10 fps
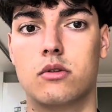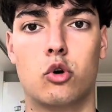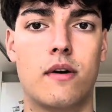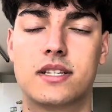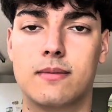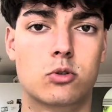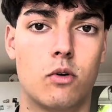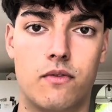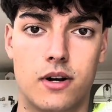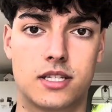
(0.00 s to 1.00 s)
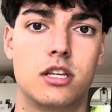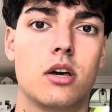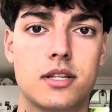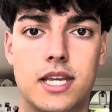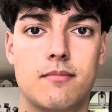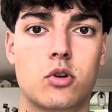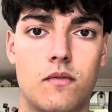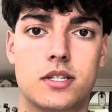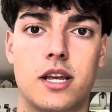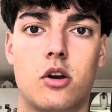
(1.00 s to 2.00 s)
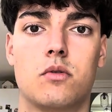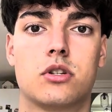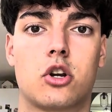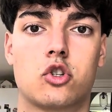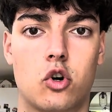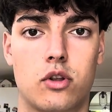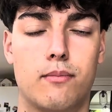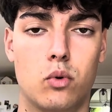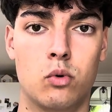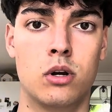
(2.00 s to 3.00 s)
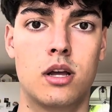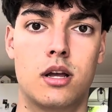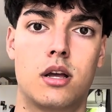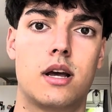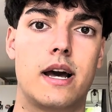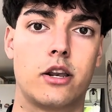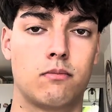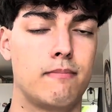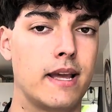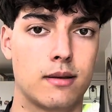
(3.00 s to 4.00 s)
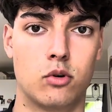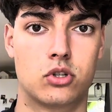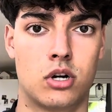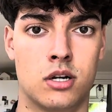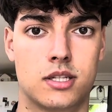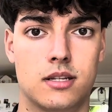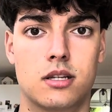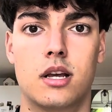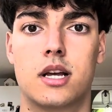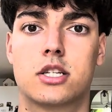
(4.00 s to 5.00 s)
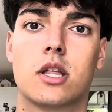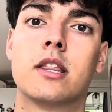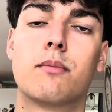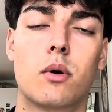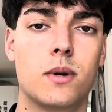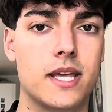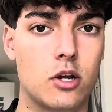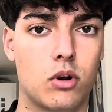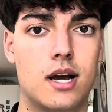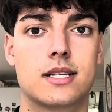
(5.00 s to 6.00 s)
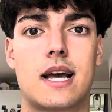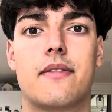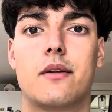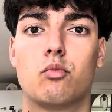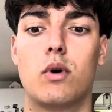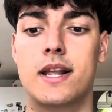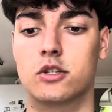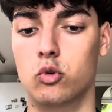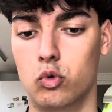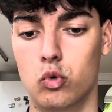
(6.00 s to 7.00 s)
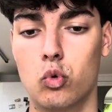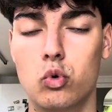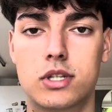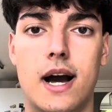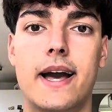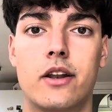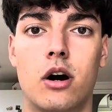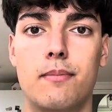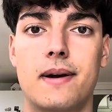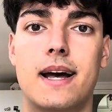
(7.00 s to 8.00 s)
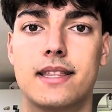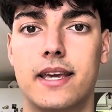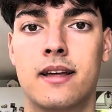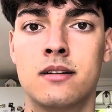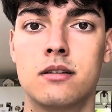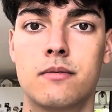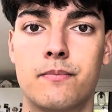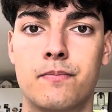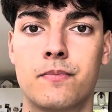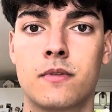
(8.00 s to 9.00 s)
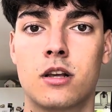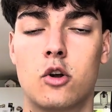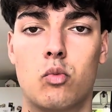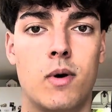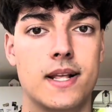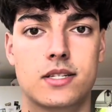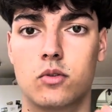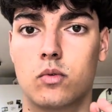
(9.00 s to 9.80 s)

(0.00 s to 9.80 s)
whoever team score first, the other team's obviously going to control the ball and make the most chances. So then they'll probably equalize. And then when it's all tied up at the end, when it's,